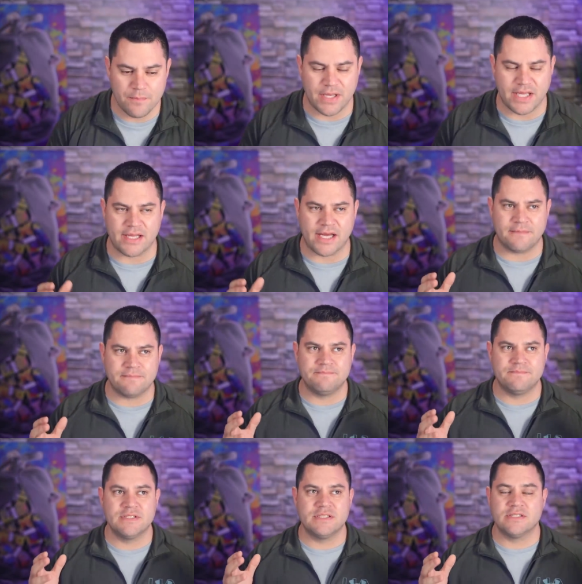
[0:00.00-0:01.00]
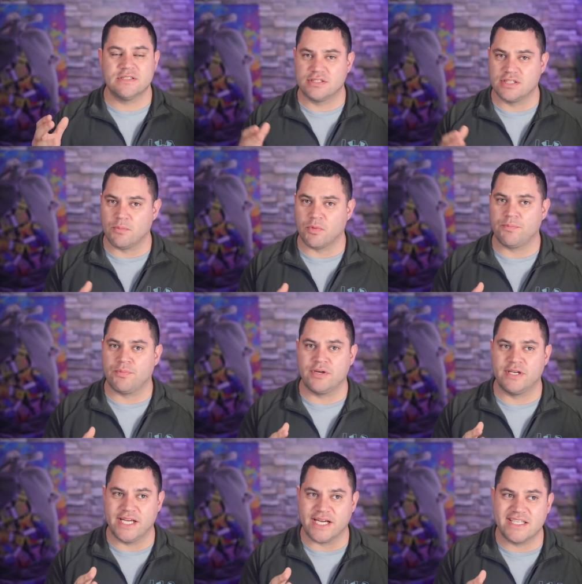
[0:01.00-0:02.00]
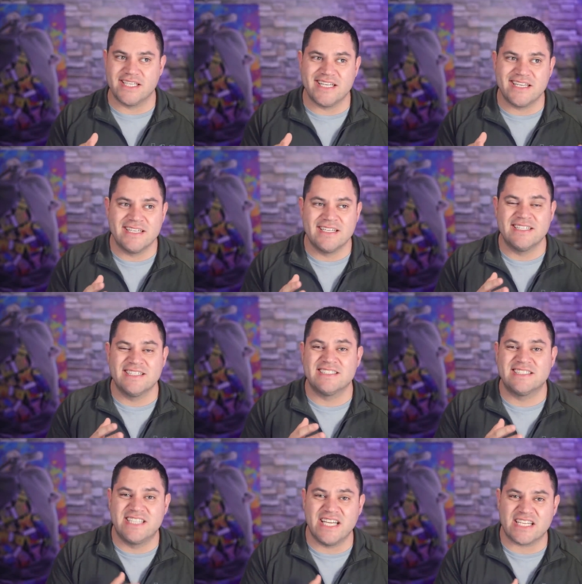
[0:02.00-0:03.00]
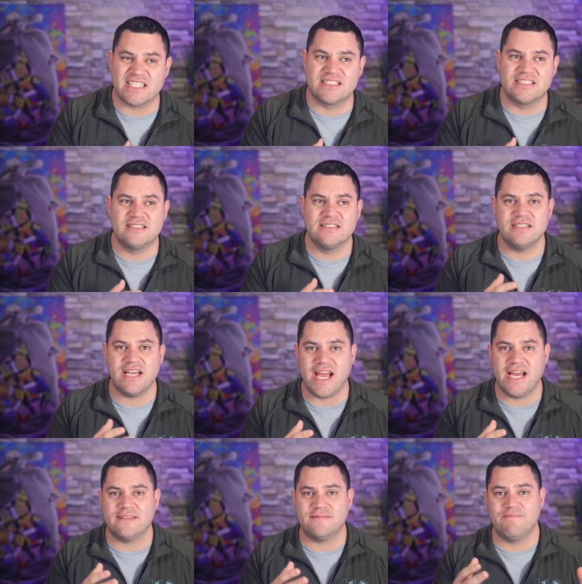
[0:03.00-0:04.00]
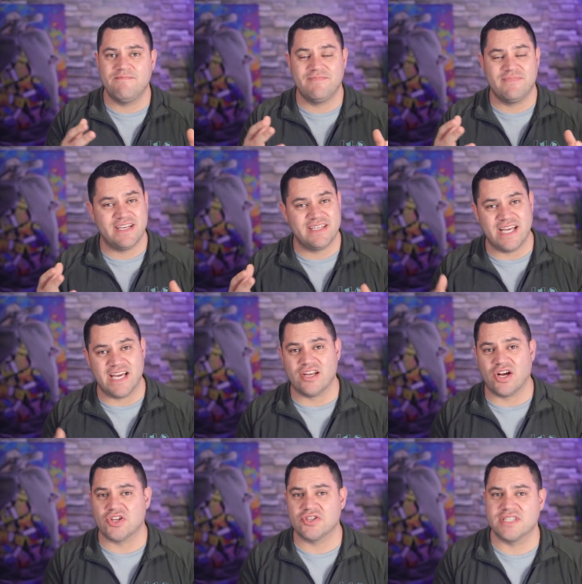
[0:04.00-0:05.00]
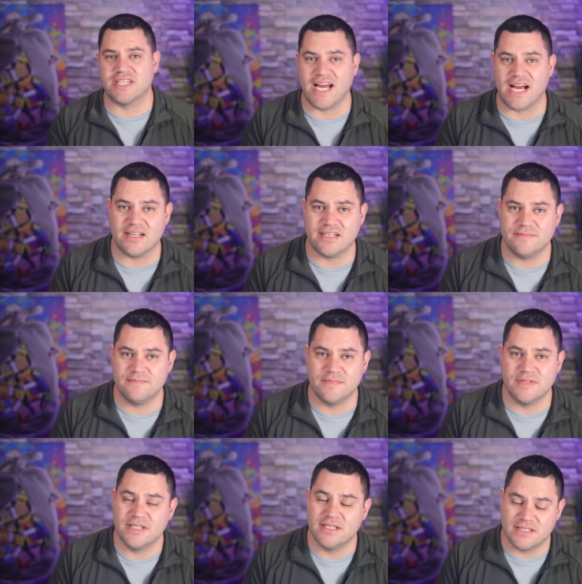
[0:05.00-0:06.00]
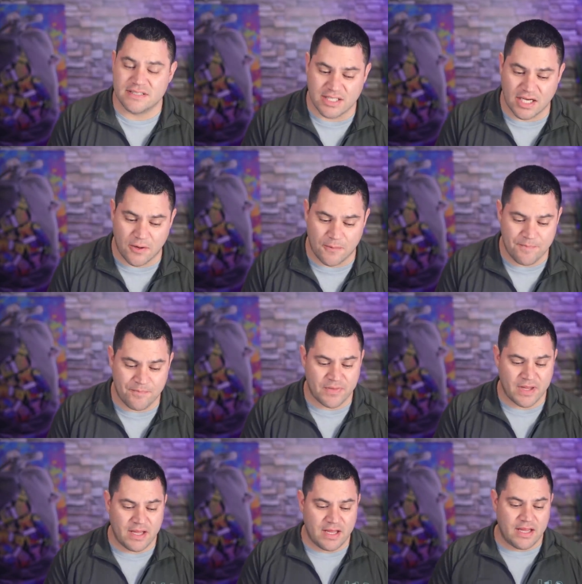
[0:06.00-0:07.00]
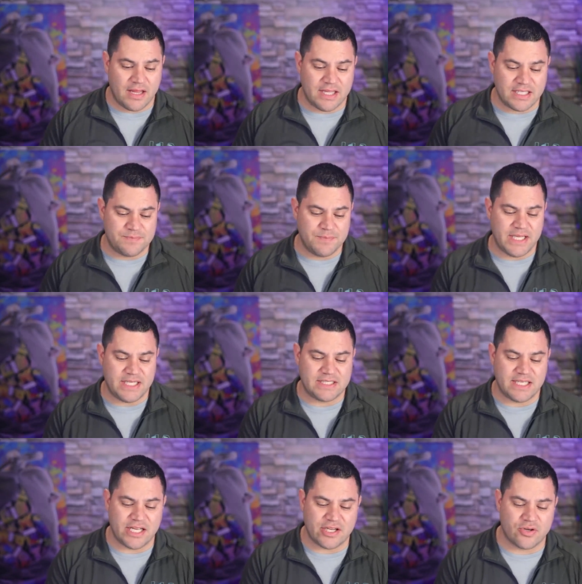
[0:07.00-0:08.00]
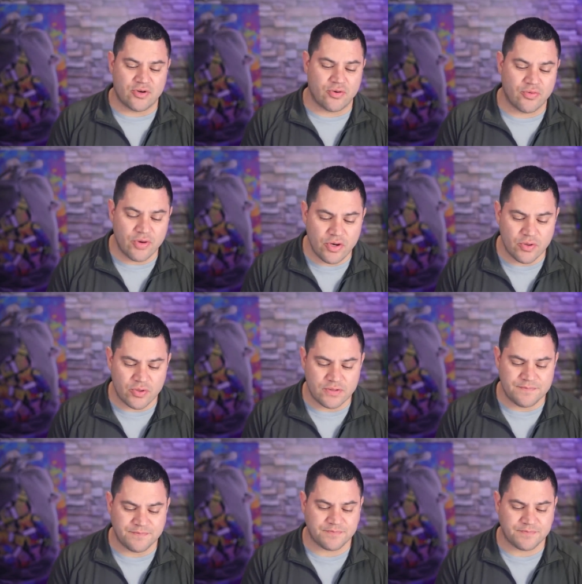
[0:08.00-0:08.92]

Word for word: being that some were predicting six, eight, ten dollars a gallon. So this means in crude,